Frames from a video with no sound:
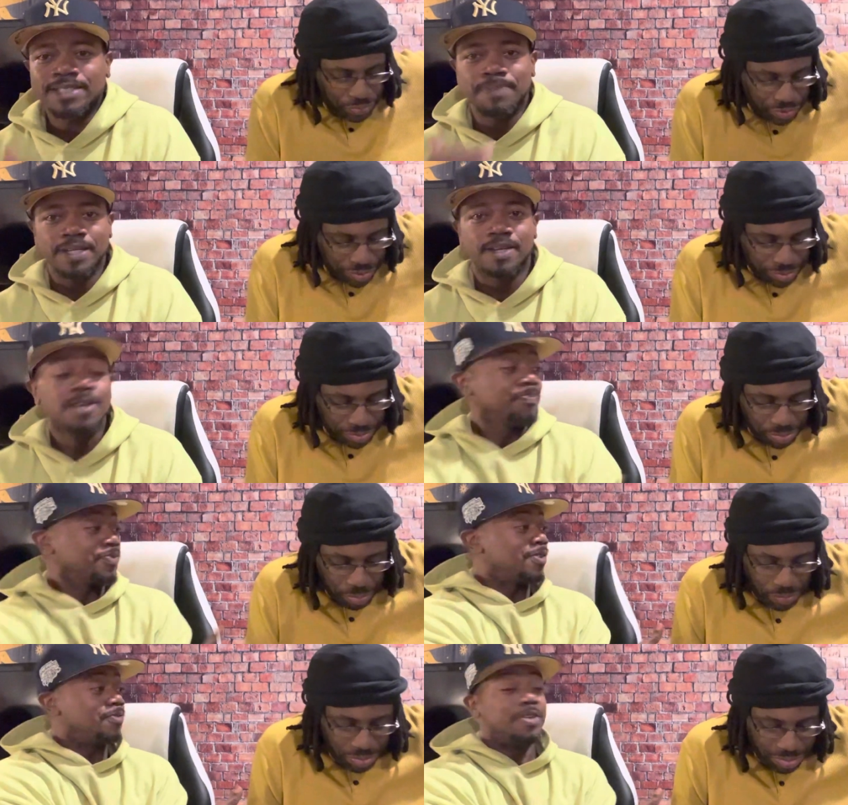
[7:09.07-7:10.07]
Speaker 1: me
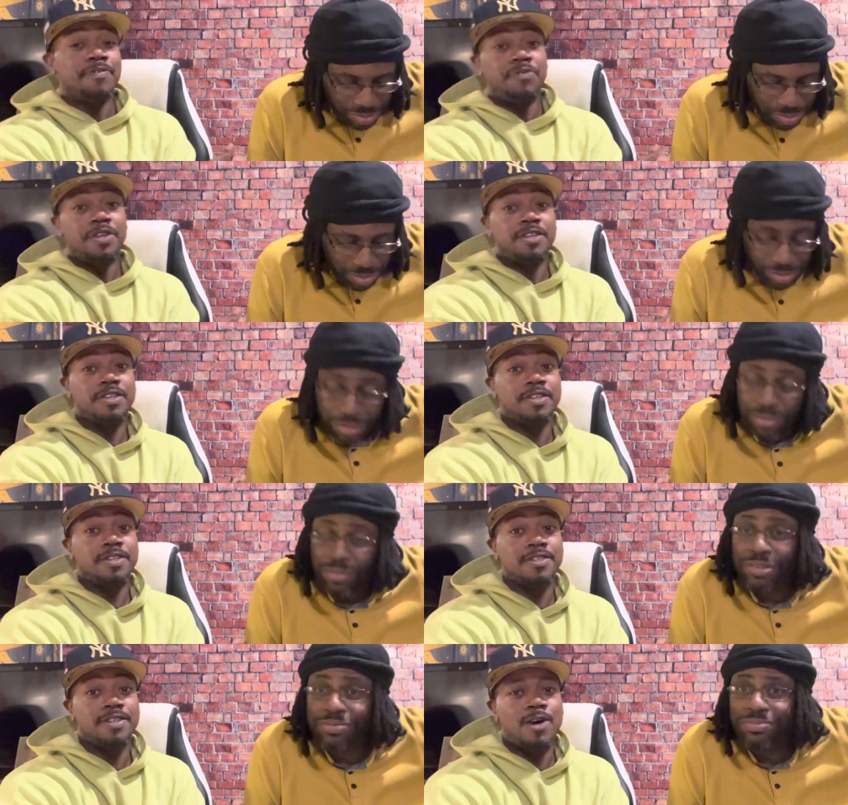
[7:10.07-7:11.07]
the, the, the,
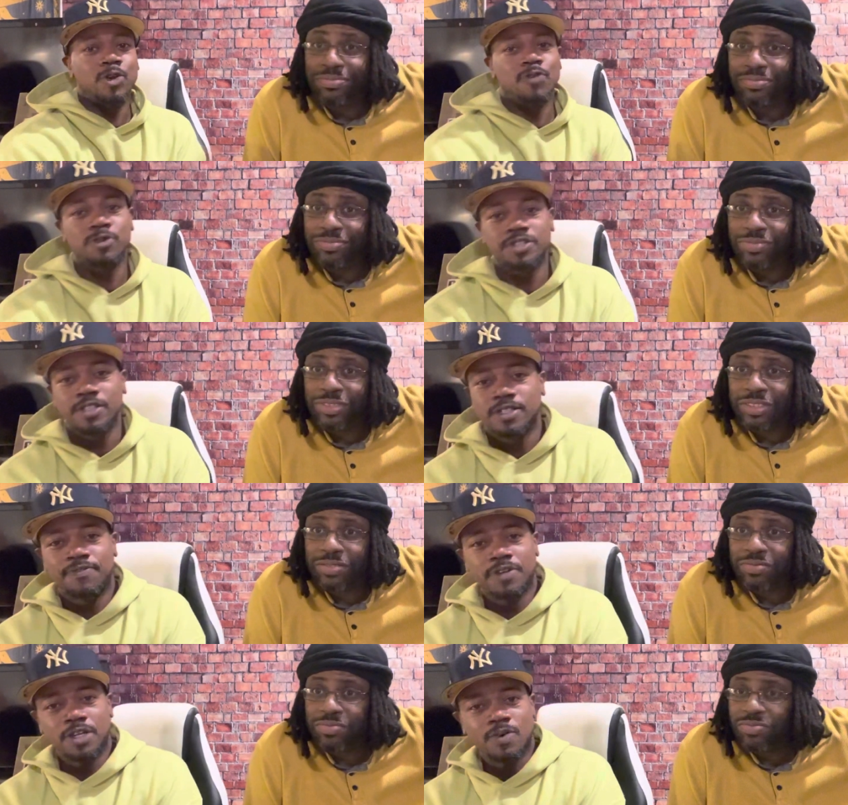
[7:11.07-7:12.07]
the, I don't know if you've seen it, the
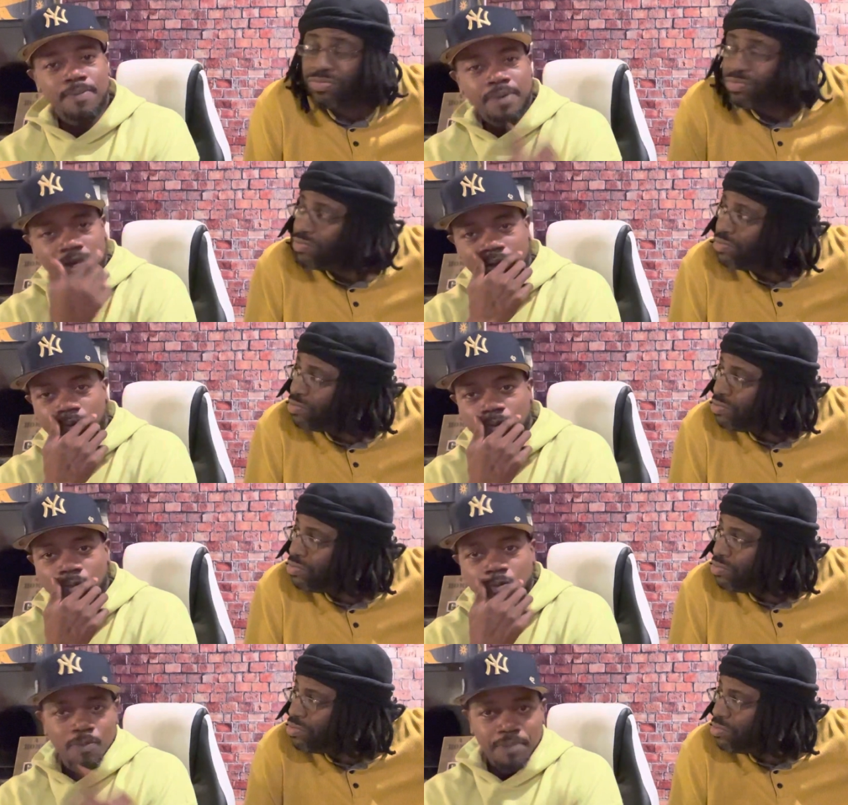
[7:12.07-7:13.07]
video I made
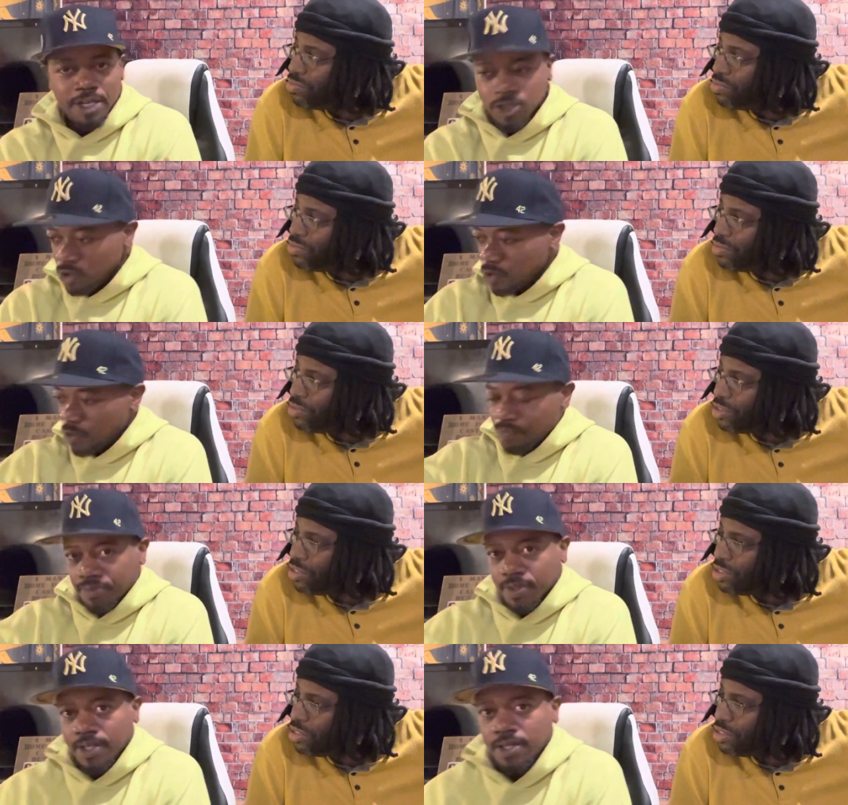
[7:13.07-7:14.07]
with me, you,
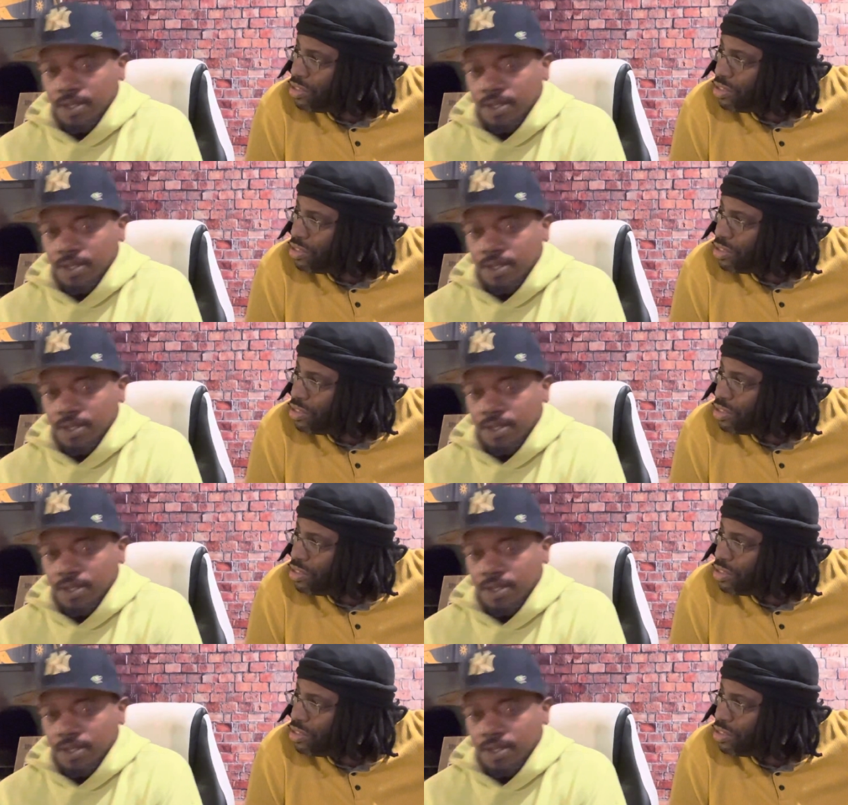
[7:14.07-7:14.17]
and,